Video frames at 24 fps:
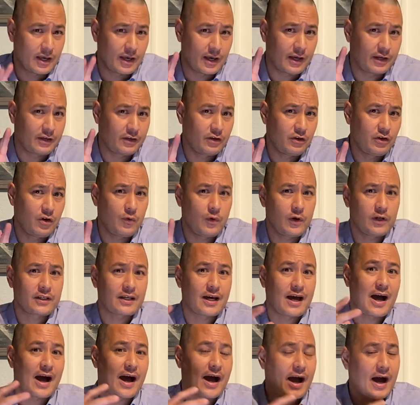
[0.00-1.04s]
And you know what?
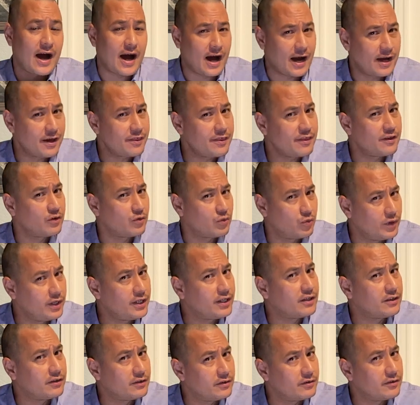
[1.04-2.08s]
I think we
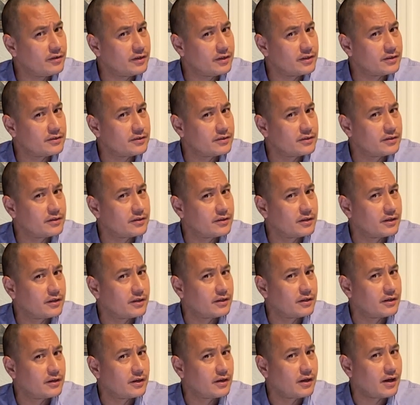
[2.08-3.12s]
can do this.
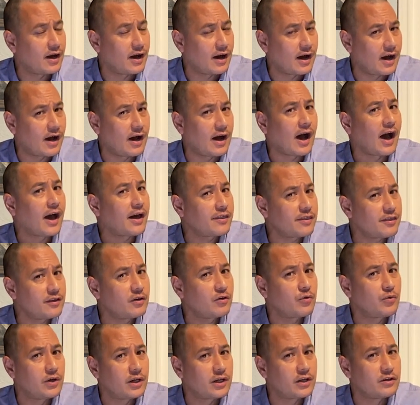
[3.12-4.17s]
I
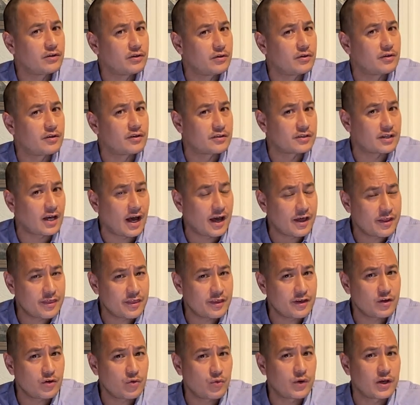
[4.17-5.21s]
think we can do this. I
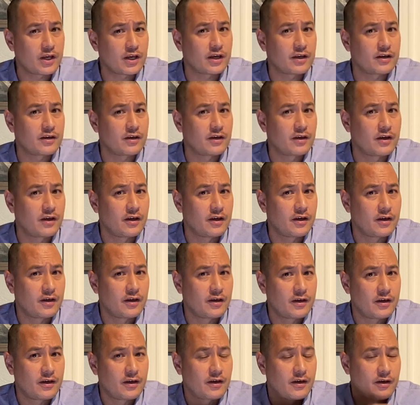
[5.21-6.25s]
think we can
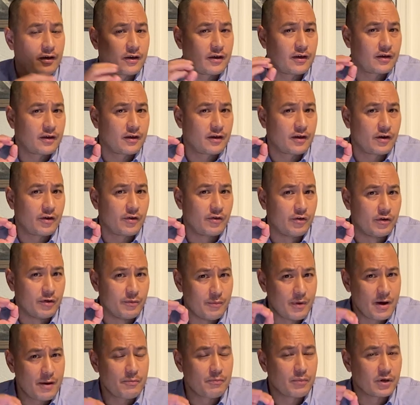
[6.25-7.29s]

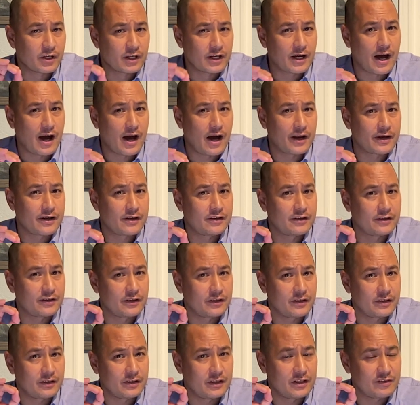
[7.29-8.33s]
remember God
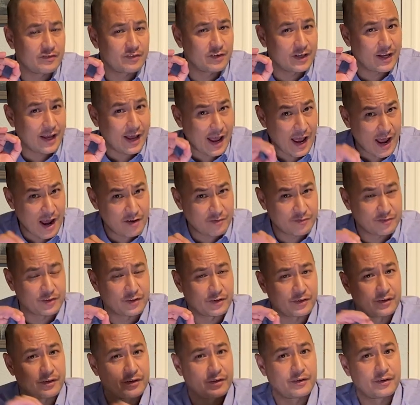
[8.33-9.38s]
even
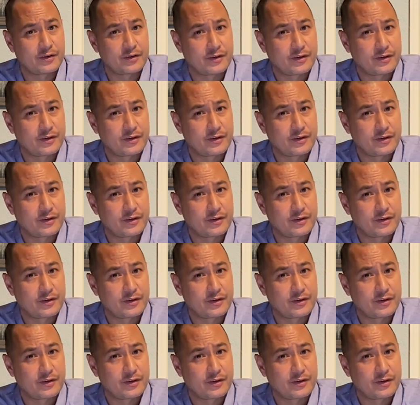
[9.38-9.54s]
after